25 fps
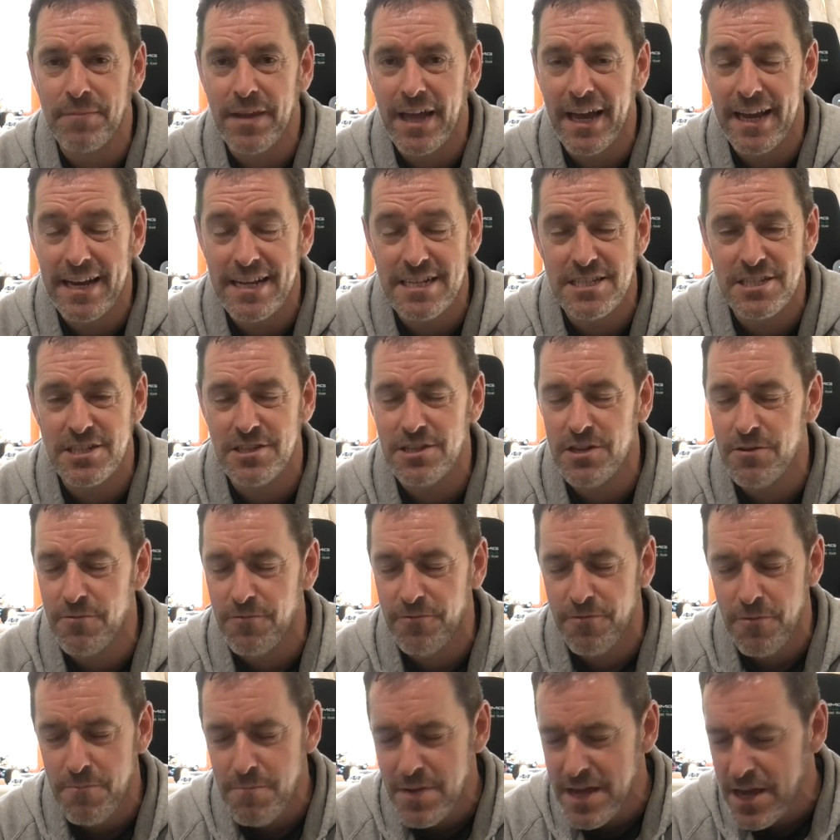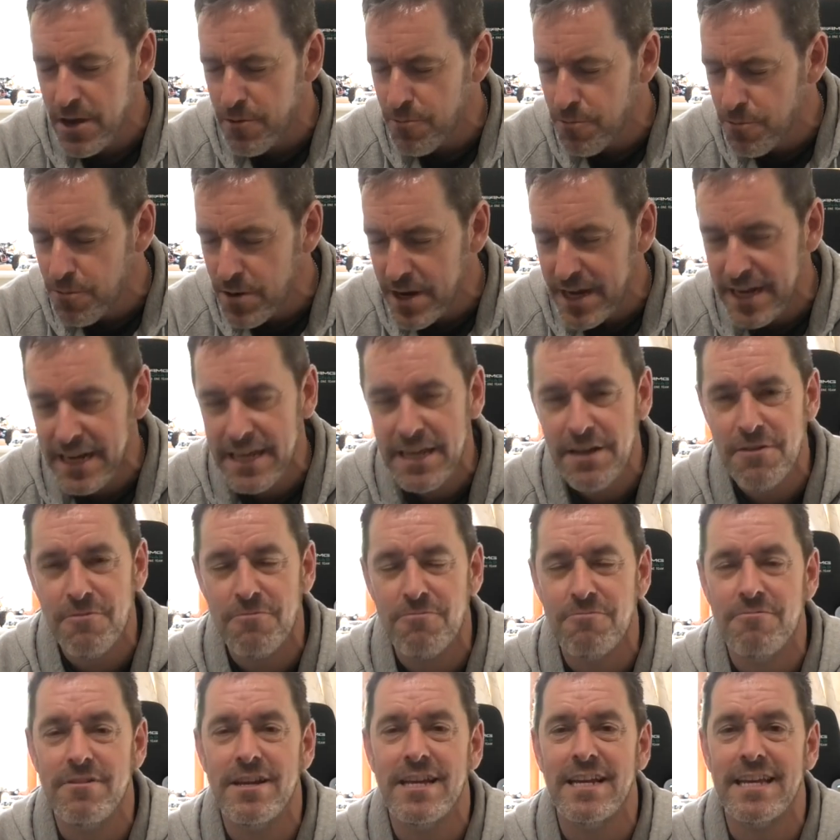And it's for me a really,
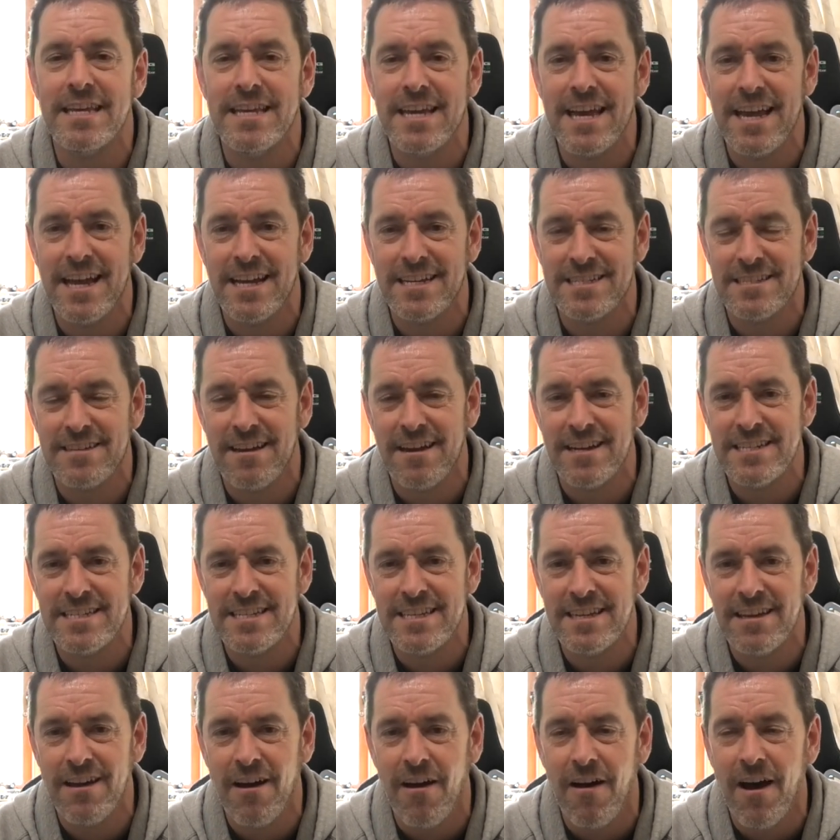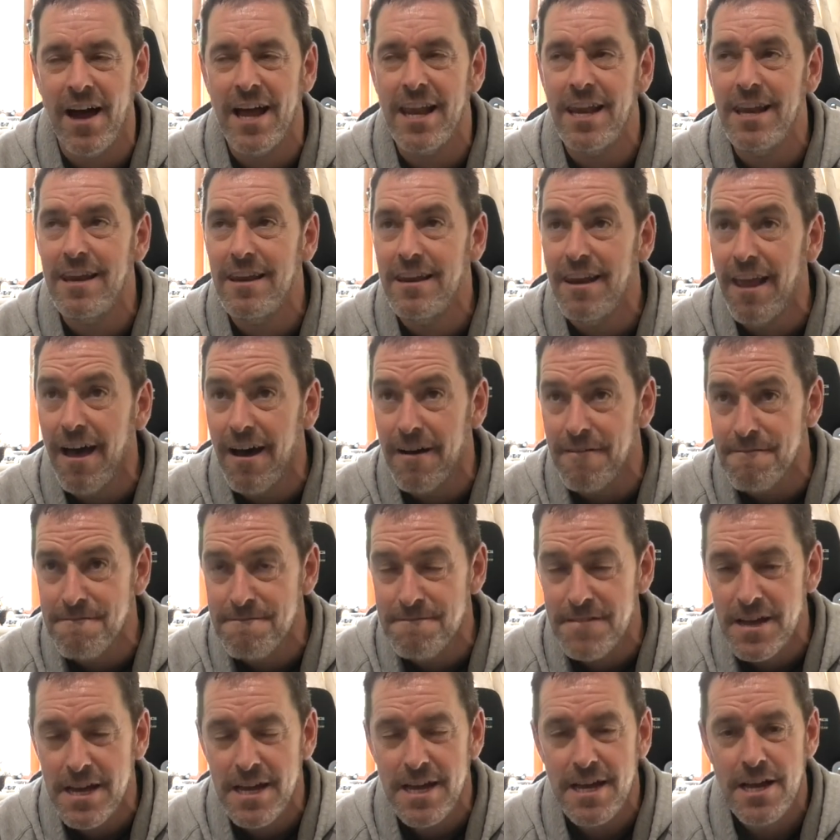really exciting car. I
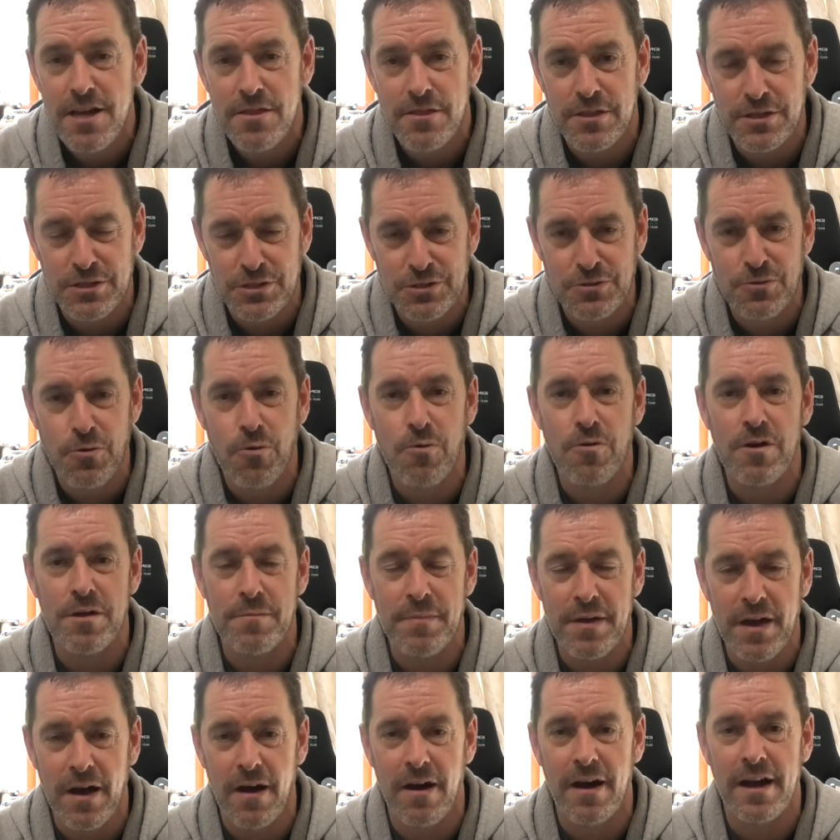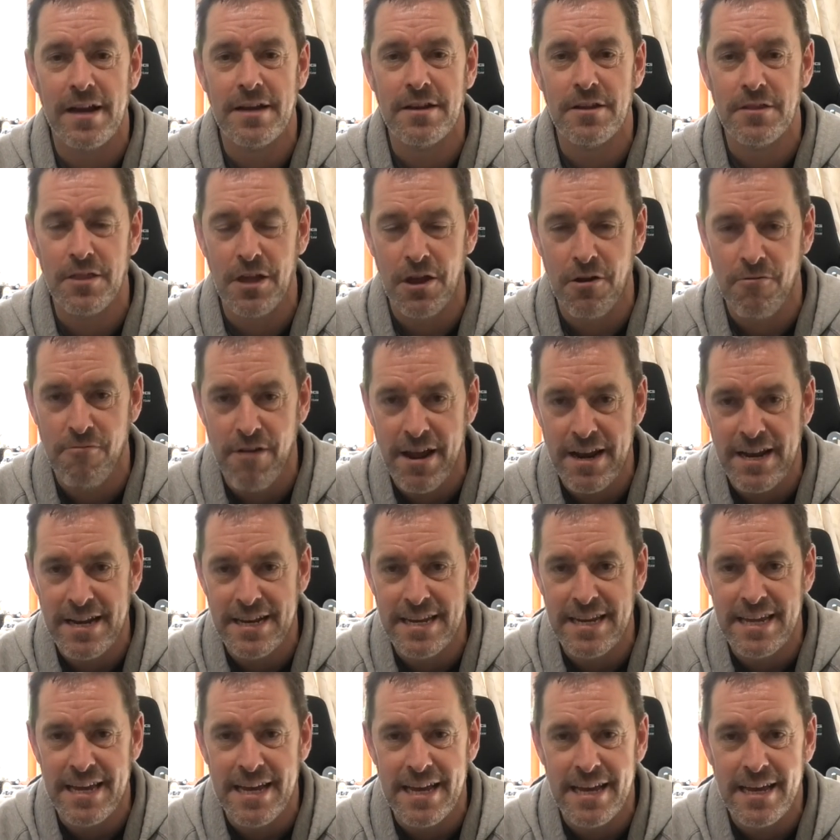love the story behind the
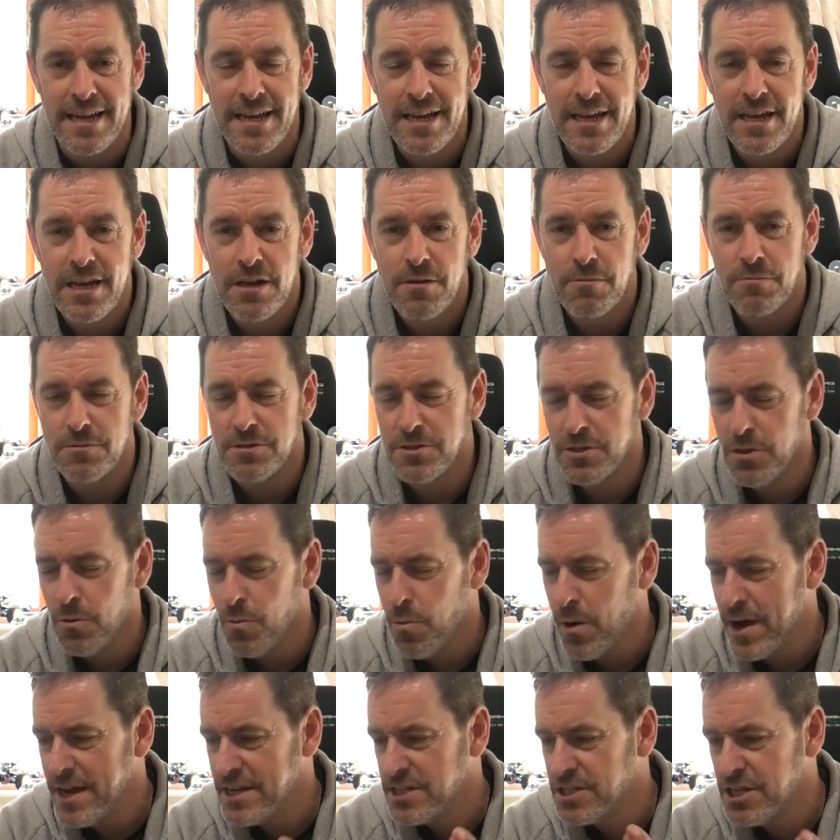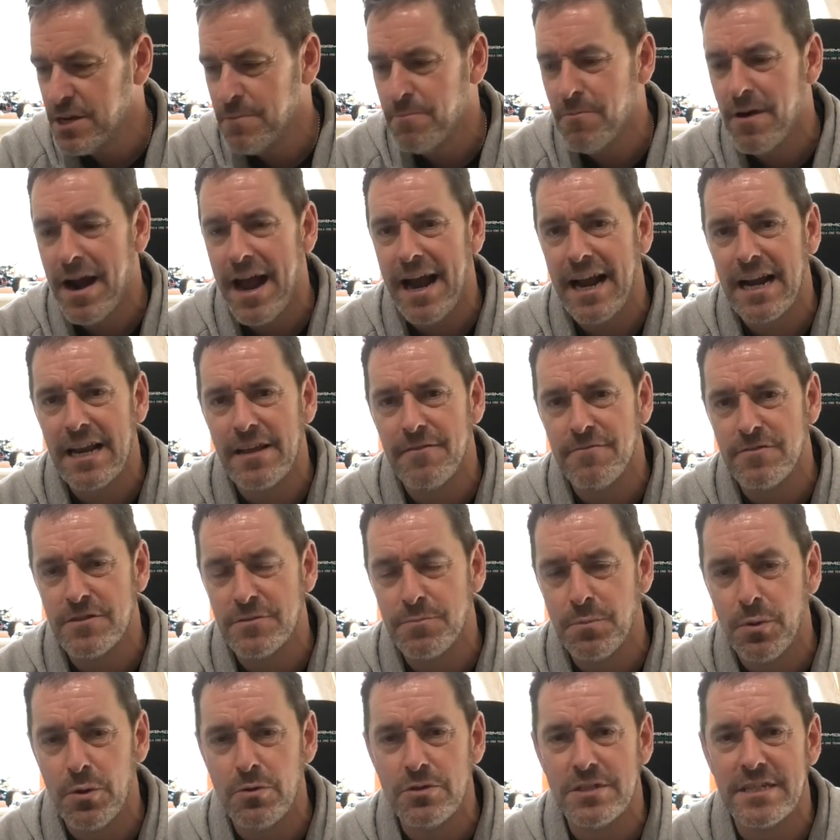Grenadier, the way Jim Ratcliffe has
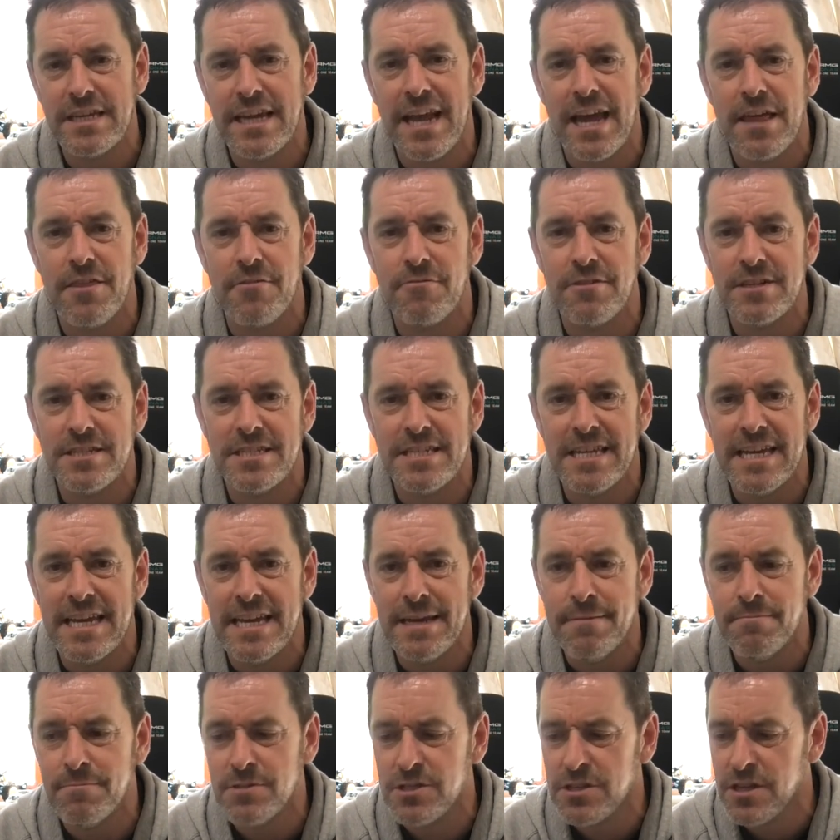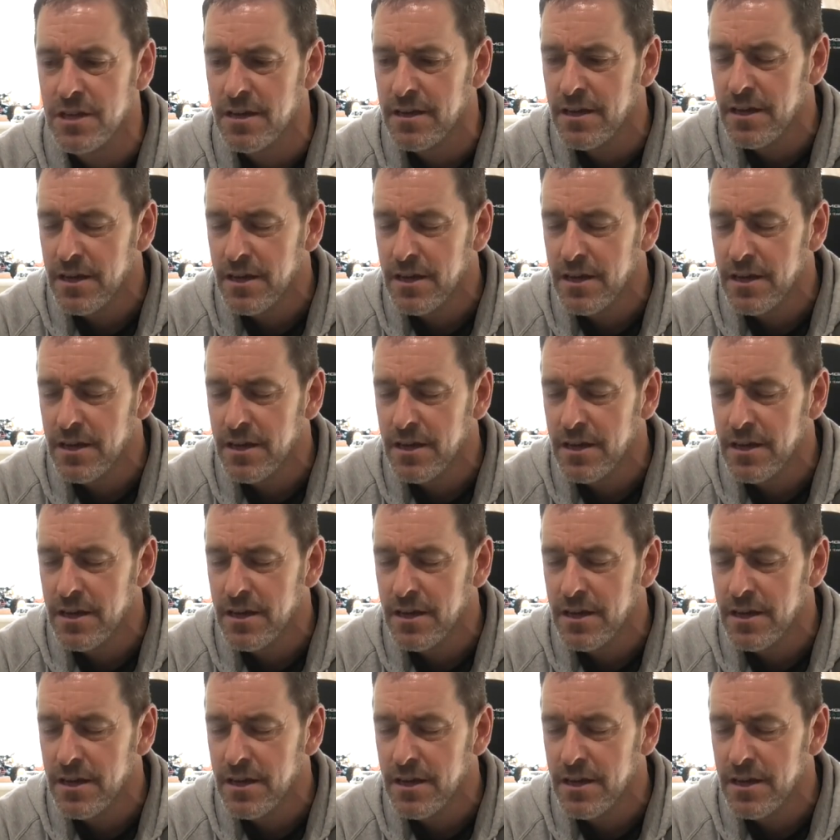pulled together a team to